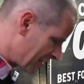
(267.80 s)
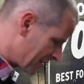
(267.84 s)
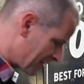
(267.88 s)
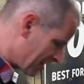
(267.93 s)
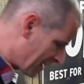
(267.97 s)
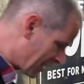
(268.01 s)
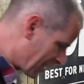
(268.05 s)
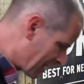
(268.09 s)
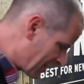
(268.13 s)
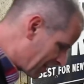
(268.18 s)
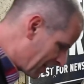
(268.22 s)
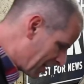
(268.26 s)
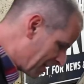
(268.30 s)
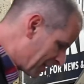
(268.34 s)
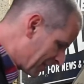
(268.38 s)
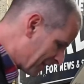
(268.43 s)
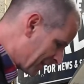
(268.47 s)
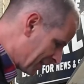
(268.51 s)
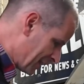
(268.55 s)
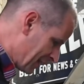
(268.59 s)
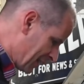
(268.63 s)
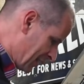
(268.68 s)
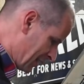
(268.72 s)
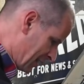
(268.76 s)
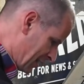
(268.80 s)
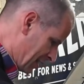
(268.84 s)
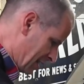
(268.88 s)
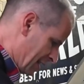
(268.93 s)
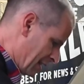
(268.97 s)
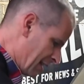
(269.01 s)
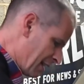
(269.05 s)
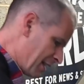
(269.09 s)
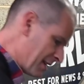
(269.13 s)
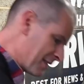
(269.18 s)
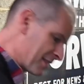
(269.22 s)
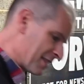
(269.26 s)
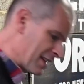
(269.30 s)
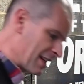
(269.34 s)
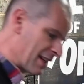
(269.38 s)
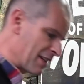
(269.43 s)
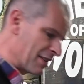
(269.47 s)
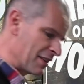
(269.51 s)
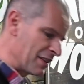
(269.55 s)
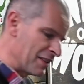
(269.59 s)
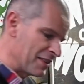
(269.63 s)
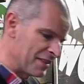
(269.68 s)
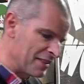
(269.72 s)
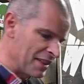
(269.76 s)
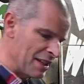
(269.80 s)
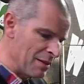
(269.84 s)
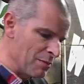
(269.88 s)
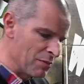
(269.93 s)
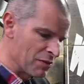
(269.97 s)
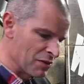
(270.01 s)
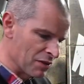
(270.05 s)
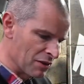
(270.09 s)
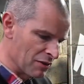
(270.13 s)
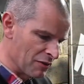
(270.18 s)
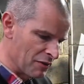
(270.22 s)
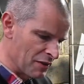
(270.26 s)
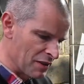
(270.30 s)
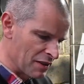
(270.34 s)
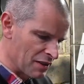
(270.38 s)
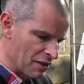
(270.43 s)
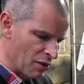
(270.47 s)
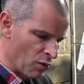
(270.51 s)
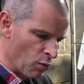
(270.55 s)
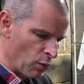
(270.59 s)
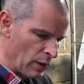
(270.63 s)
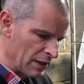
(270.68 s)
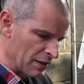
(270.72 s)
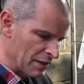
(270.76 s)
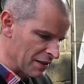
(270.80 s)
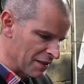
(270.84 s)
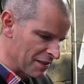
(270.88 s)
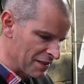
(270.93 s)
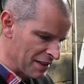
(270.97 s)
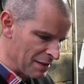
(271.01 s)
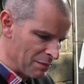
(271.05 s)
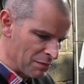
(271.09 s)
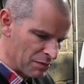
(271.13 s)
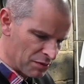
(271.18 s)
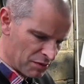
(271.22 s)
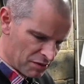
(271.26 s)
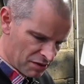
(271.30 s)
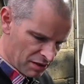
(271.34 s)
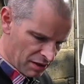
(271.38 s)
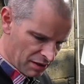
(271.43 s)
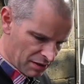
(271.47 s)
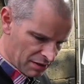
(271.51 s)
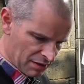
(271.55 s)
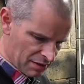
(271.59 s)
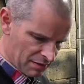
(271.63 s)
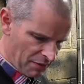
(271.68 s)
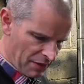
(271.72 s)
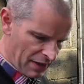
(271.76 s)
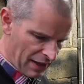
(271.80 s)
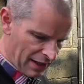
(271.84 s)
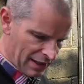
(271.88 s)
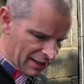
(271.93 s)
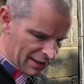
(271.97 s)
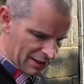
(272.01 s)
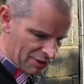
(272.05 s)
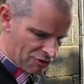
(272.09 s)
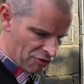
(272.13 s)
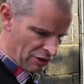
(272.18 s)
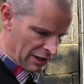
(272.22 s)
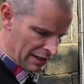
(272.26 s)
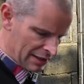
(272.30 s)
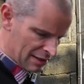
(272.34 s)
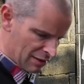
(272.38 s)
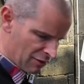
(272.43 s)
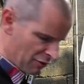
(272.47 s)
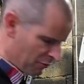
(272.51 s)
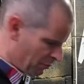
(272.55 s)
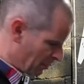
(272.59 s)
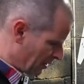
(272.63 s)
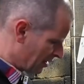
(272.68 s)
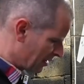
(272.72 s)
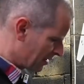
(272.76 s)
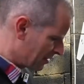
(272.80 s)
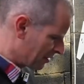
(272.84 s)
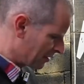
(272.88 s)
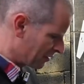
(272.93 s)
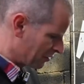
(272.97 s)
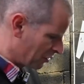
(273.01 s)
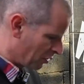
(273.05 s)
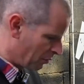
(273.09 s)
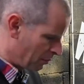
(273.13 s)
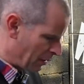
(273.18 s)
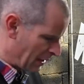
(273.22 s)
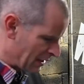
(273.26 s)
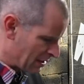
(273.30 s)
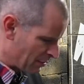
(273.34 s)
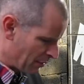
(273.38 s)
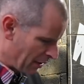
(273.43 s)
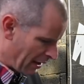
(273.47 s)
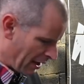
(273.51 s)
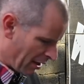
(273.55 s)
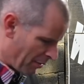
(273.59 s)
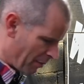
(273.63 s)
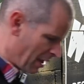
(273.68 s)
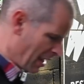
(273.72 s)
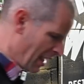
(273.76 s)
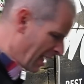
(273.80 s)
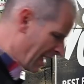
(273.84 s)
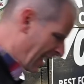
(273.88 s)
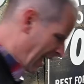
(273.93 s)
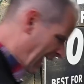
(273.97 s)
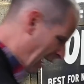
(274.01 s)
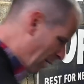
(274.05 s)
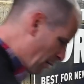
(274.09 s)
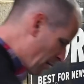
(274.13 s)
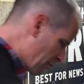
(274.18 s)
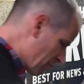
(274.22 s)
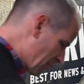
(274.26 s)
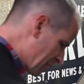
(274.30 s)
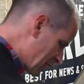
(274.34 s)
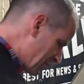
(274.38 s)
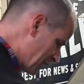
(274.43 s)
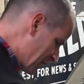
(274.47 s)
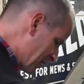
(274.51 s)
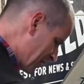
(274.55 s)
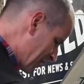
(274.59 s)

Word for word: he's taken these he's taken these seams off, these kind of welding seams, which aren't that unattractive, but it does look better without them. However, he did